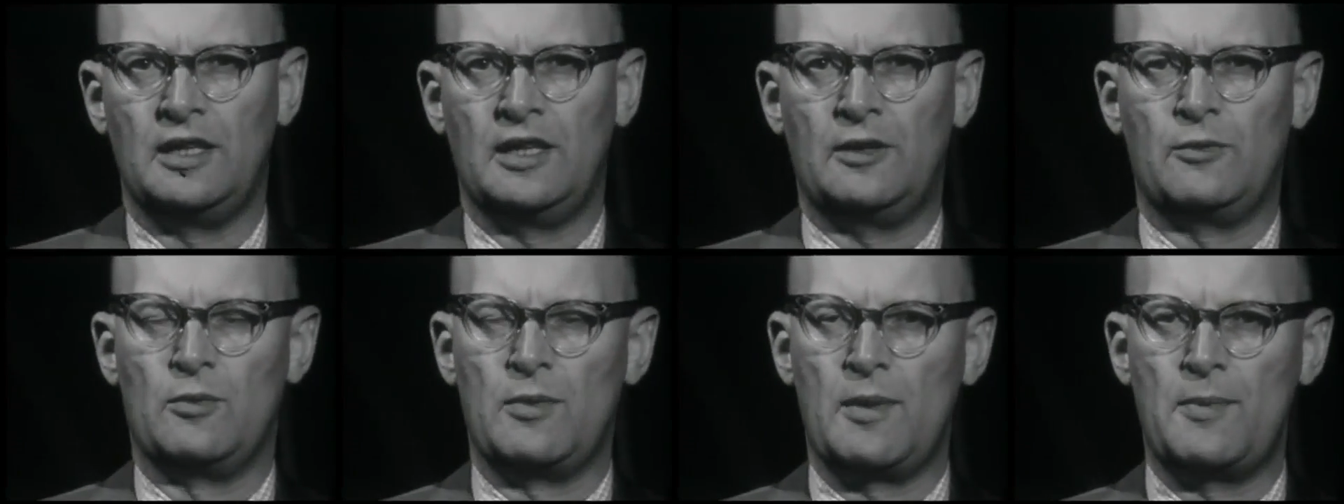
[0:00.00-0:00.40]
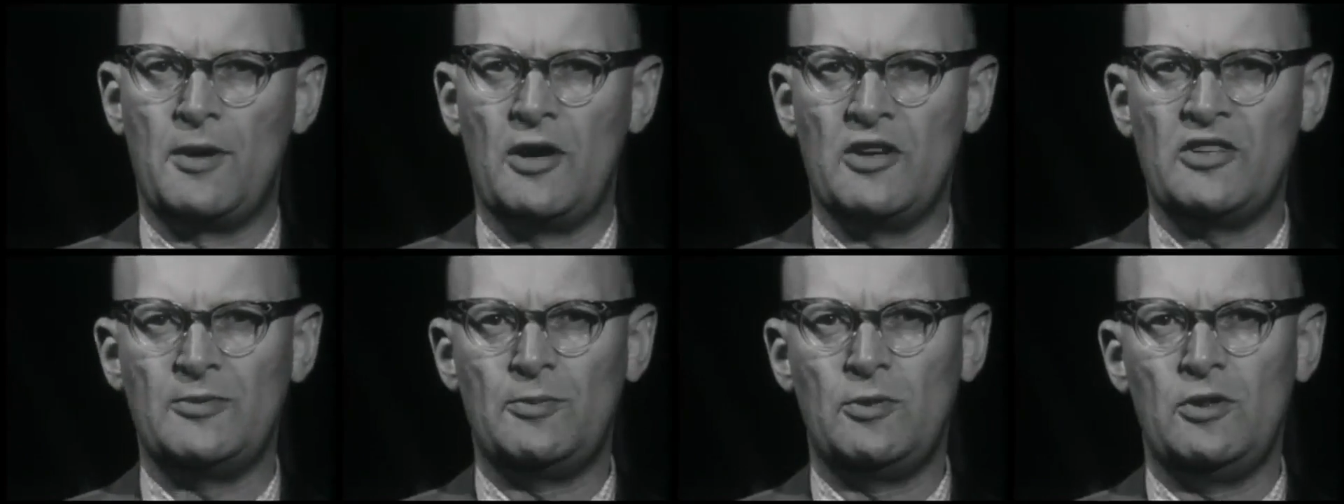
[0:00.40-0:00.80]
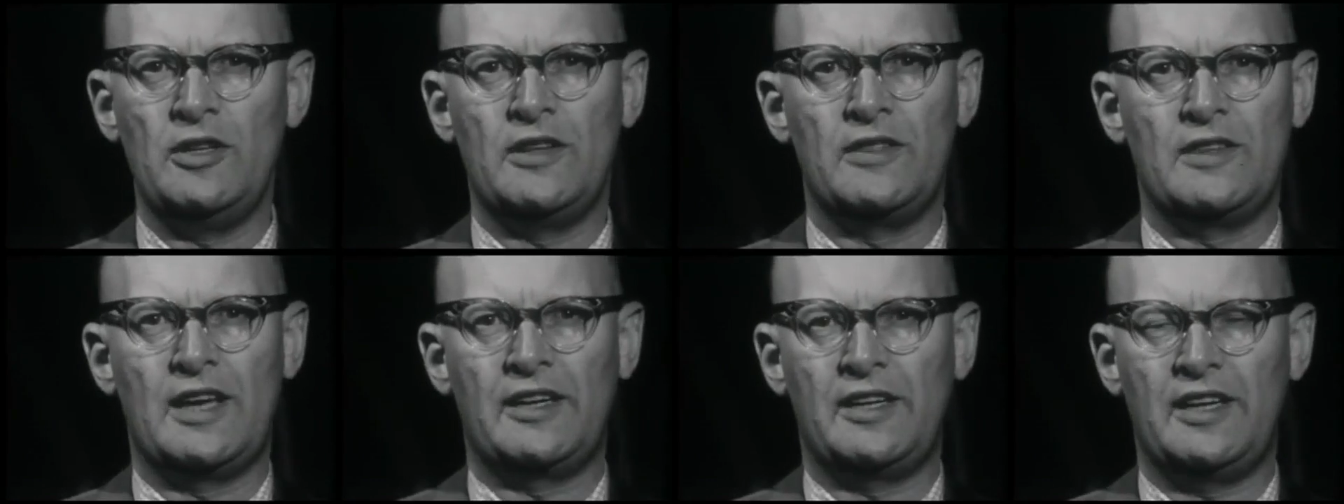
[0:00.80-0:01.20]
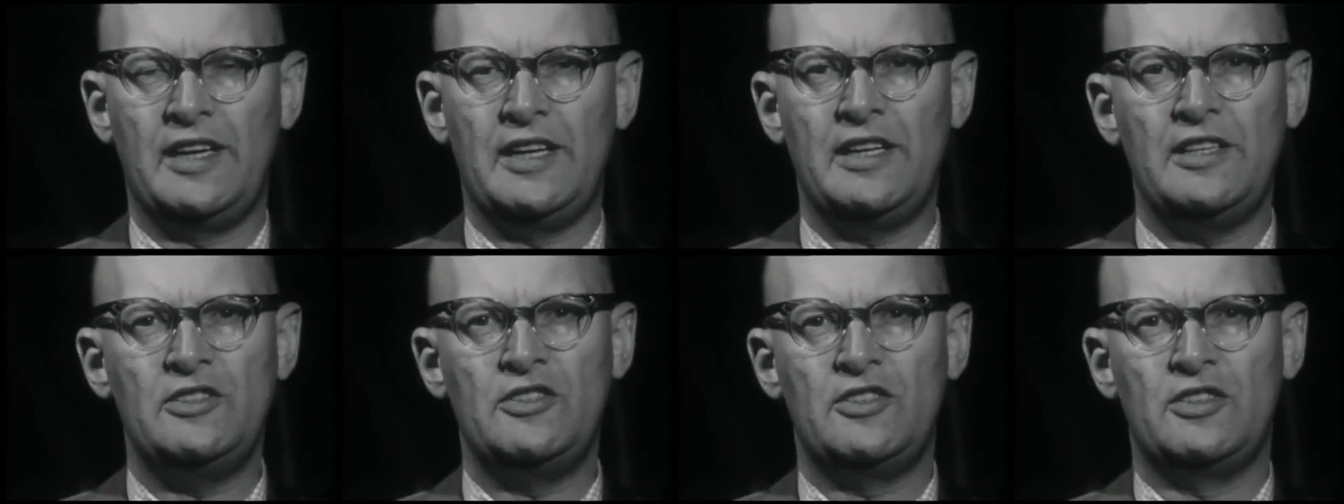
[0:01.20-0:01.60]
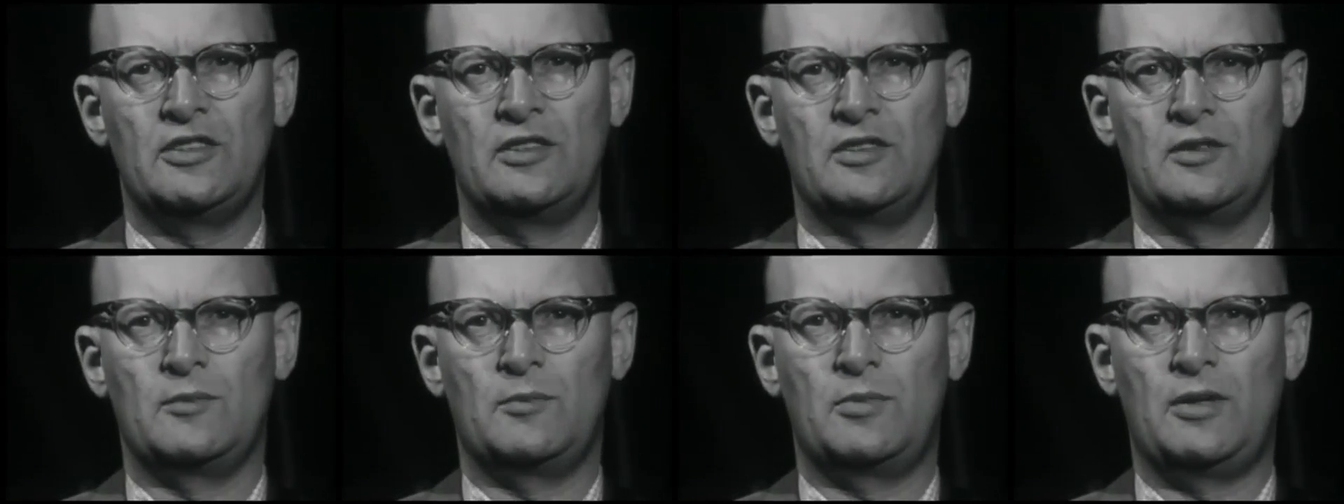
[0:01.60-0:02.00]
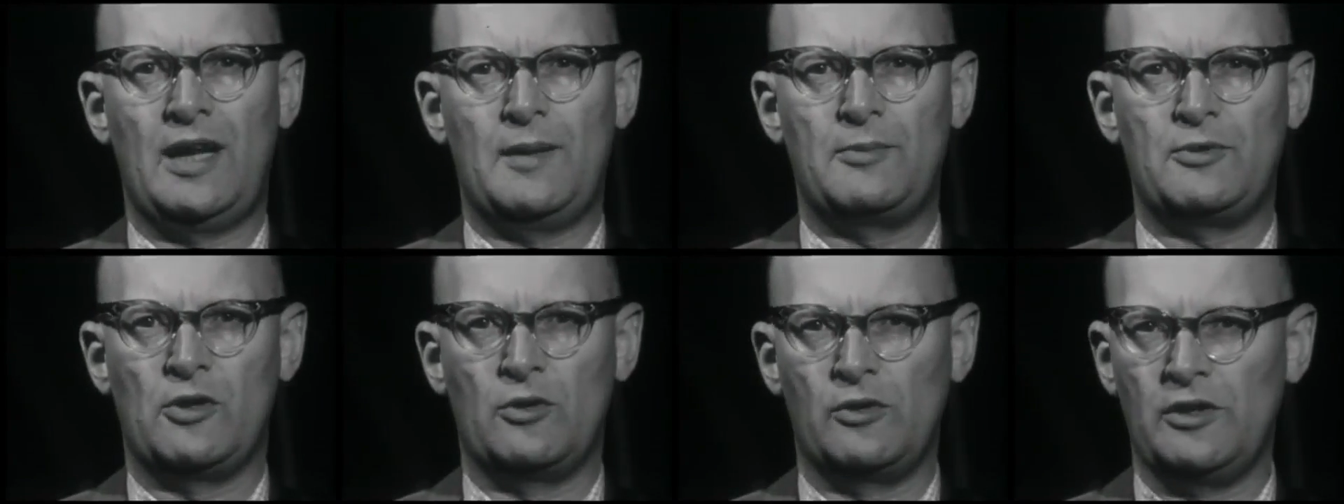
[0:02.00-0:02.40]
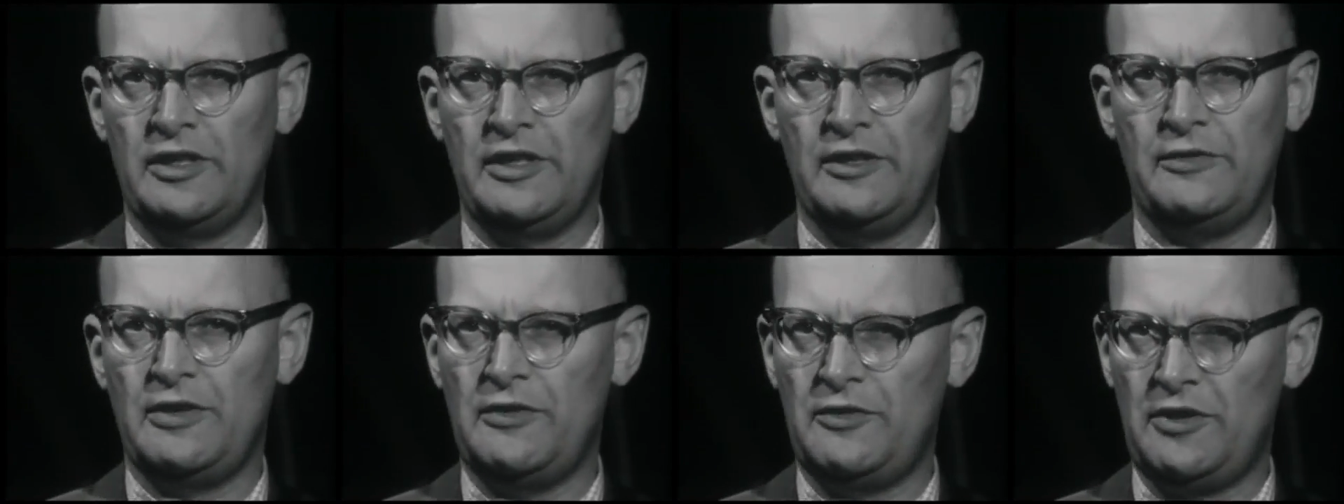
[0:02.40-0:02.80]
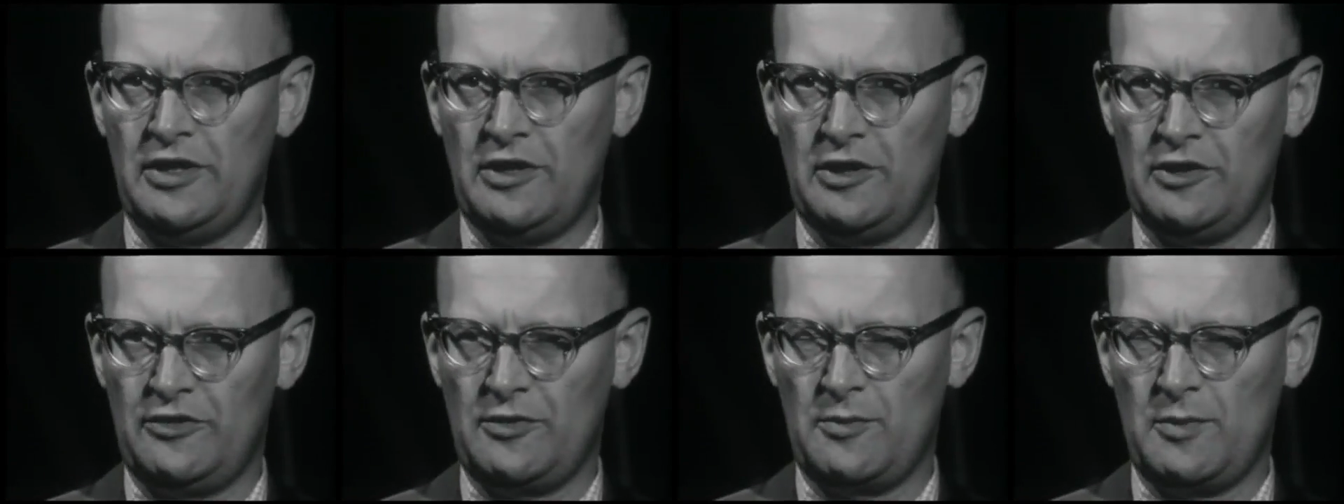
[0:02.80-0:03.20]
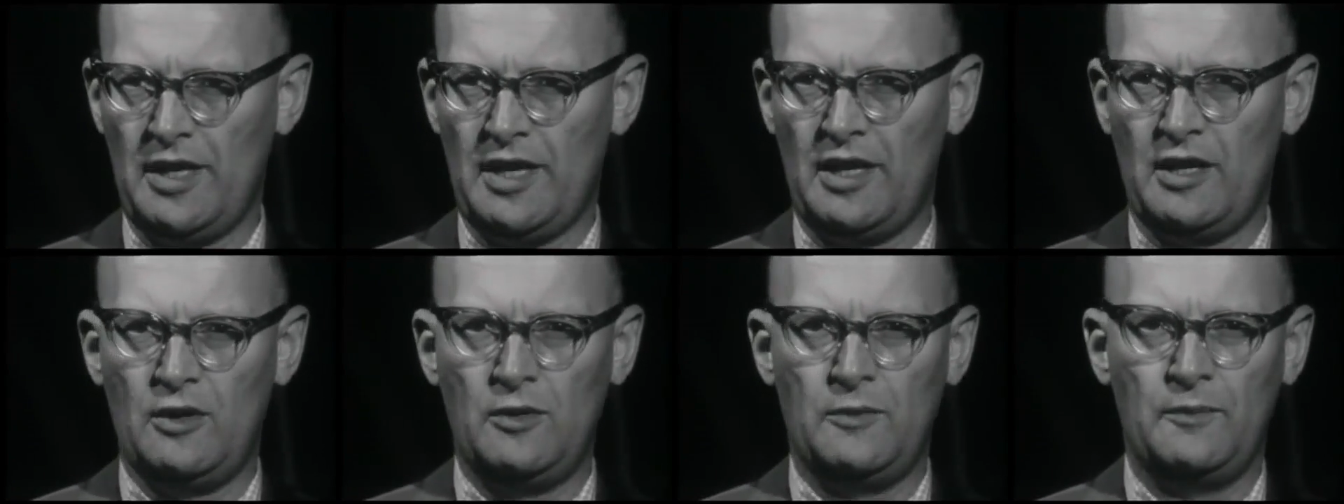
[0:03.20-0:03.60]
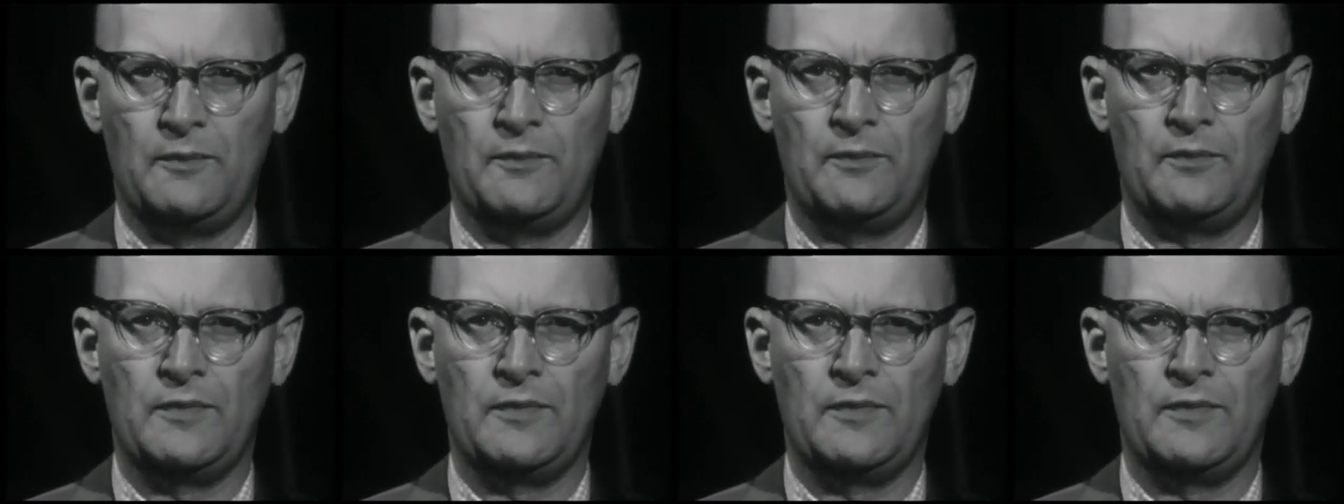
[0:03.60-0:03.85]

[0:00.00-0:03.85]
It will be possible in that age, perhaps only 50 years from now,